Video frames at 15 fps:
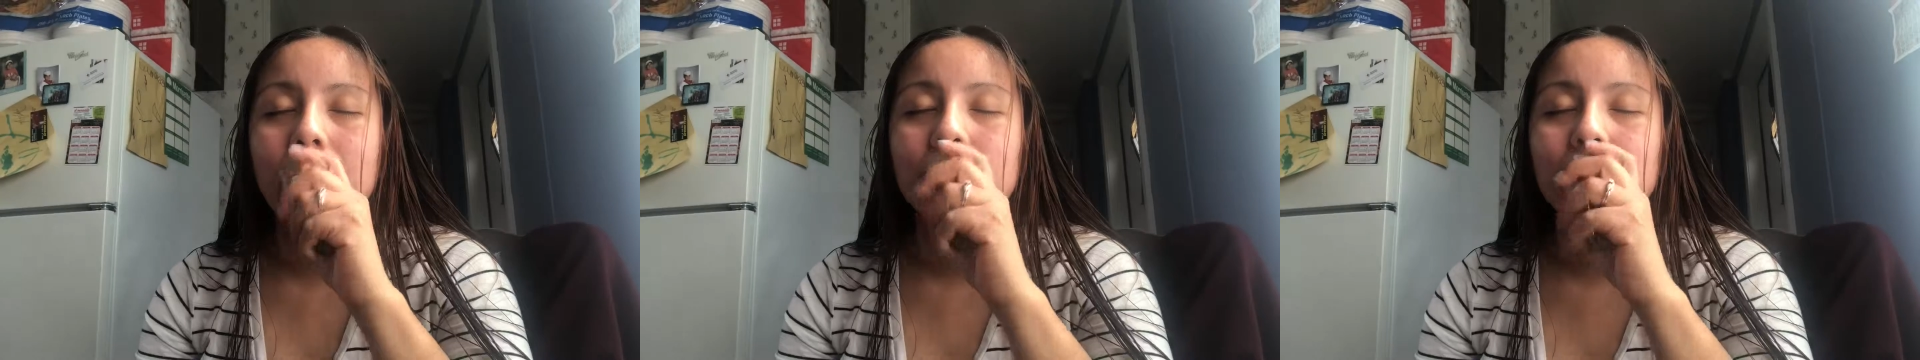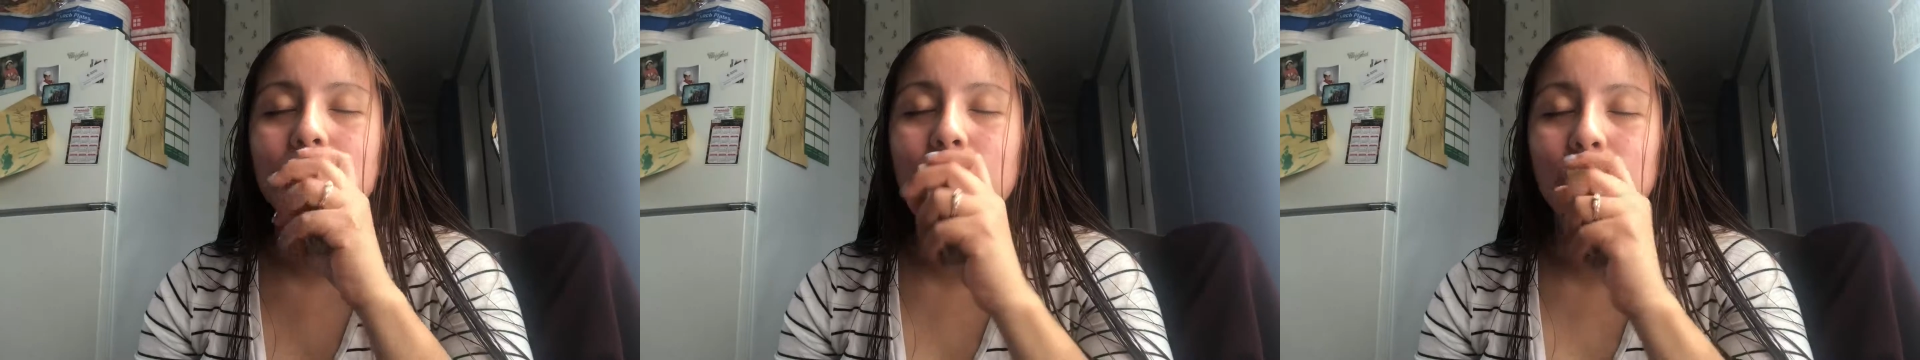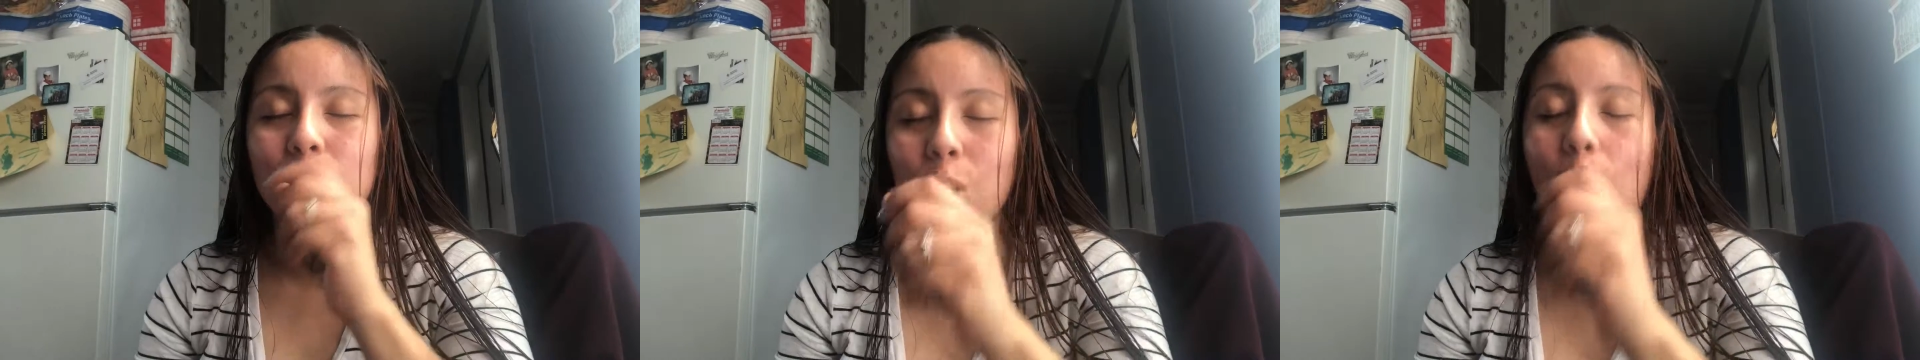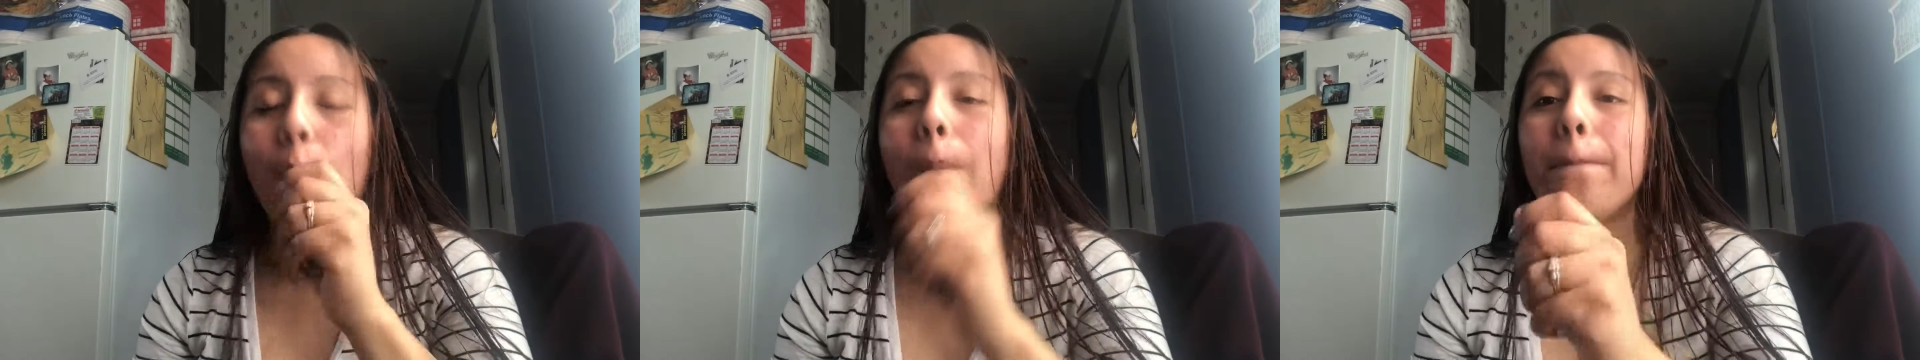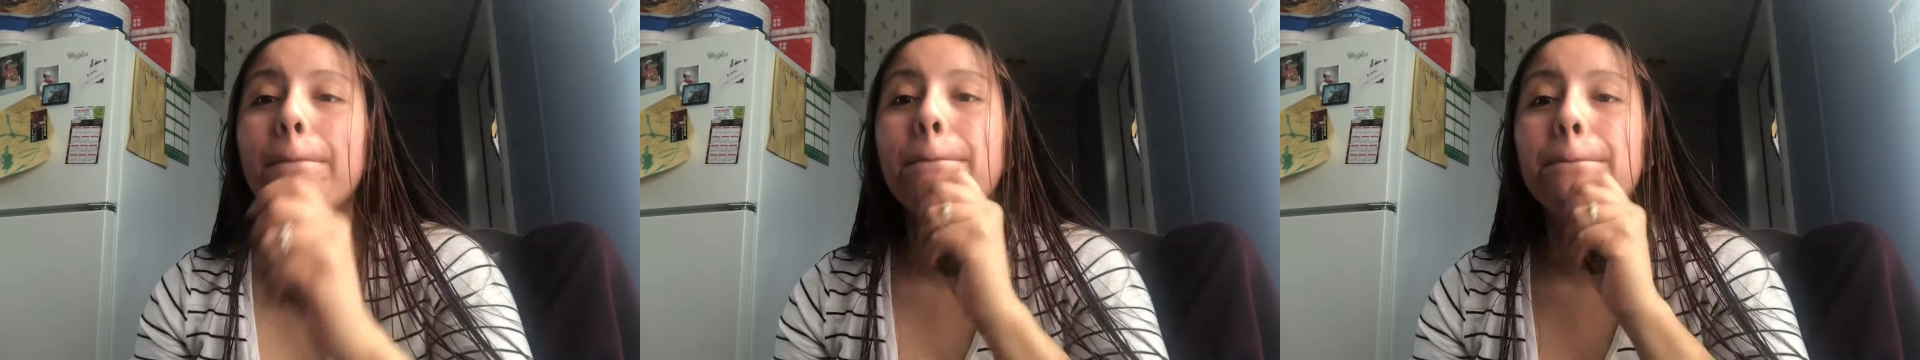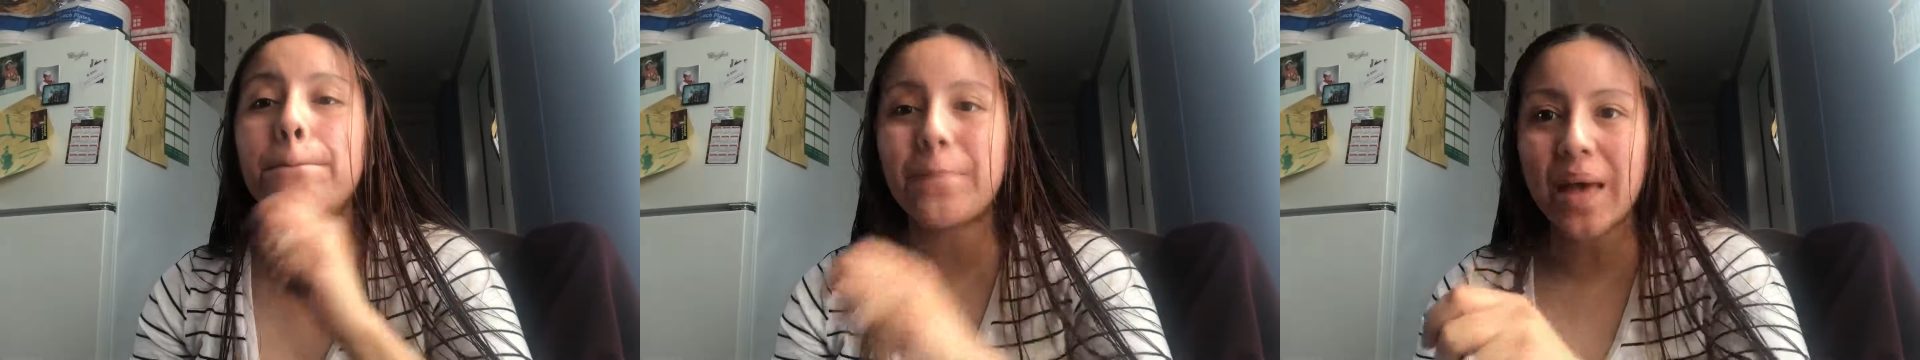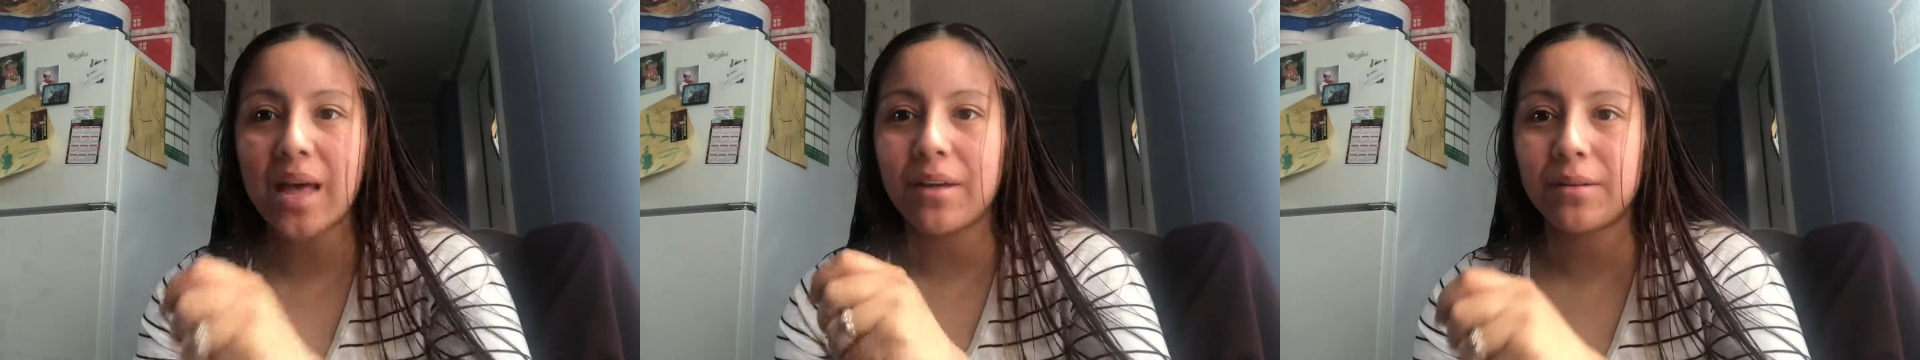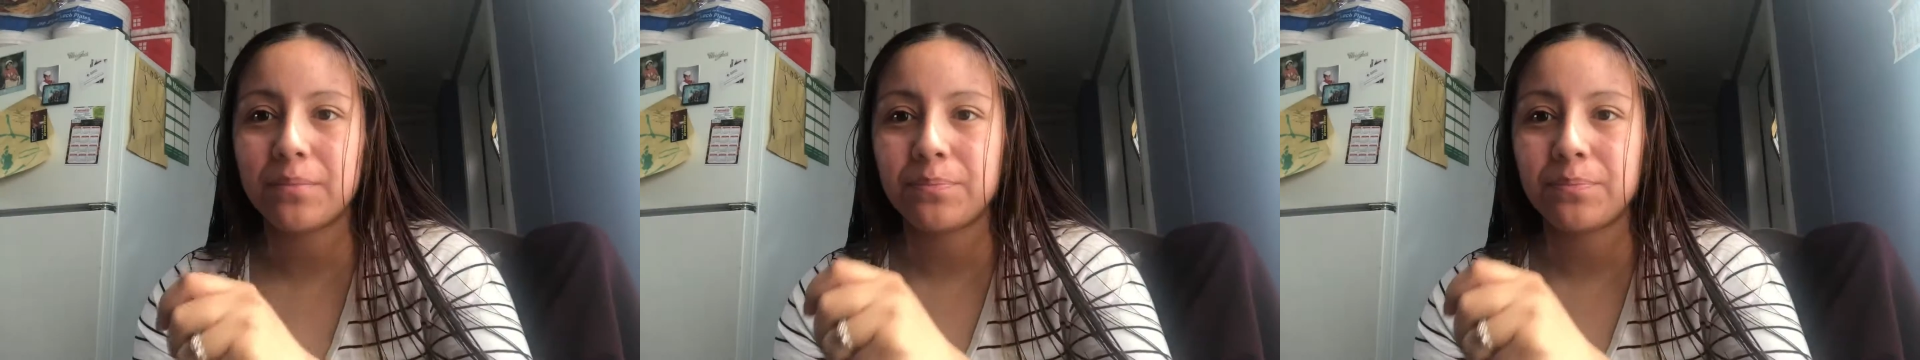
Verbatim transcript: so bad.